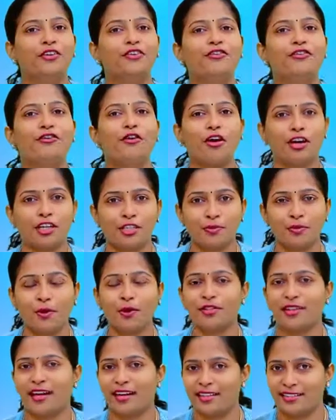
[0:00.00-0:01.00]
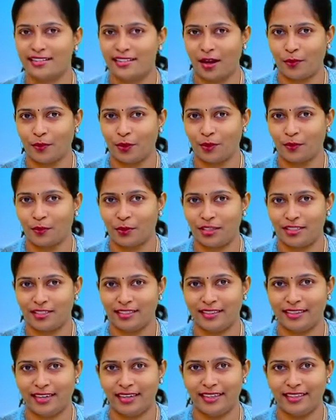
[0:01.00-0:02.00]
Not more than 7
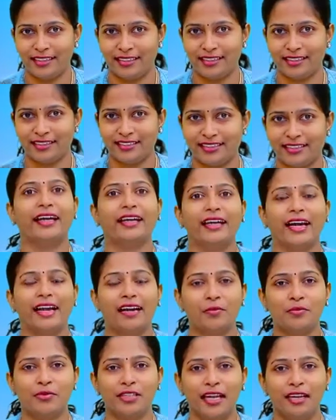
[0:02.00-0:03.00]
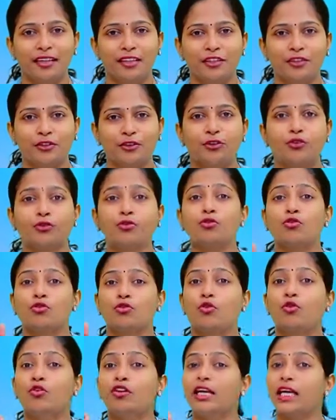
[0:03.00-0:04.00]
words, right? Again, I'm telling you, use
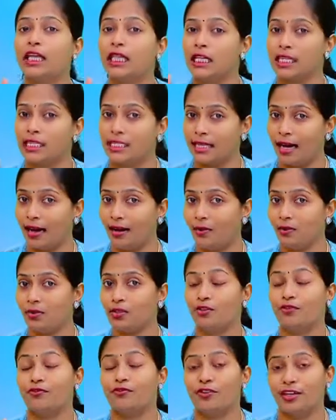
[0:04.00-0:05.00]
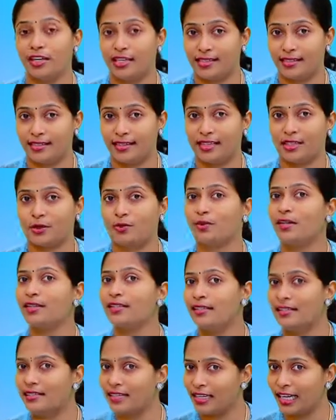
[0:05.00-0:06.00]
only the sounds of first 6
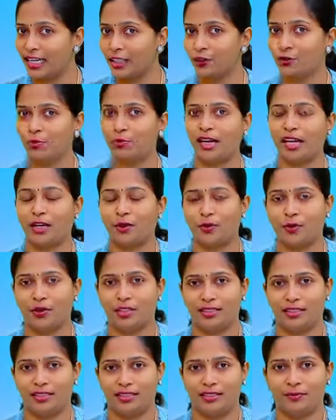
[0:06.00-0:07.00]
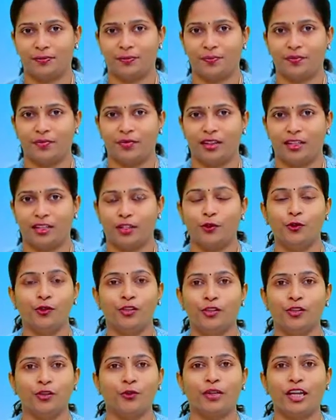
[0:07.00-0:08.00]
words and try to make words.
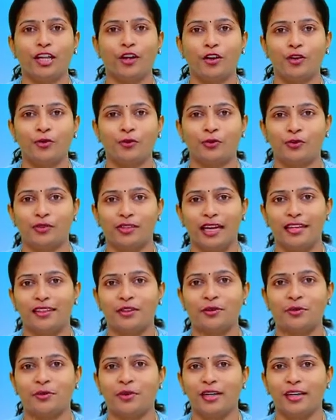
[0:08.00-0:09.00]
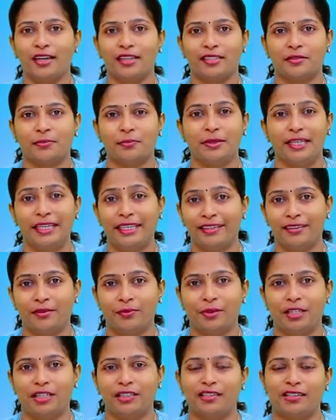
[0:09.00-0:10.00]
You cannot write the word as bead
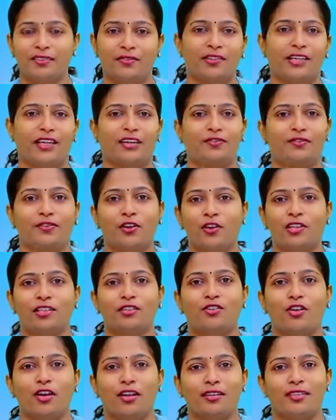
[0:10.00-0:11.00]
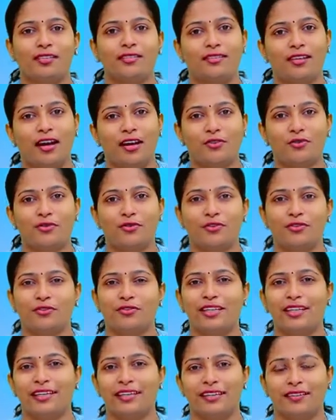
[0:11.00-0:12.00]
because we have not taught the sound of
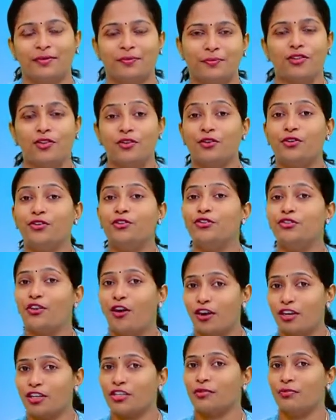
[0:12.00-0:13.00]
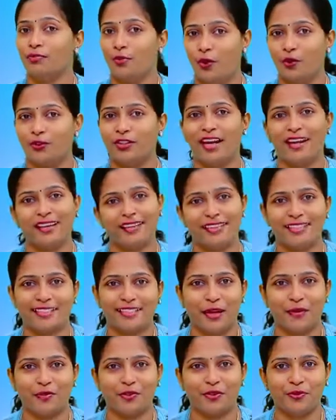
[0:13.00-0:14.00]
E. So not more than
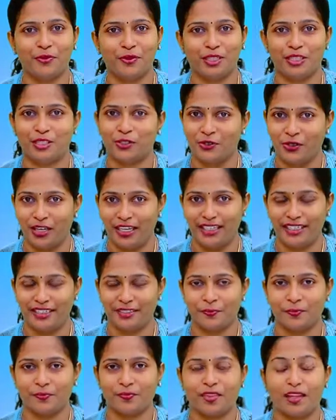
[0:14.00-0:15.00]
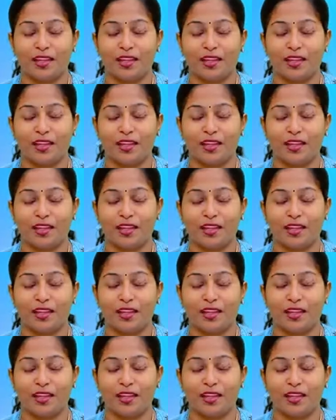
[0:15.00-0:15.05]
7 words, right?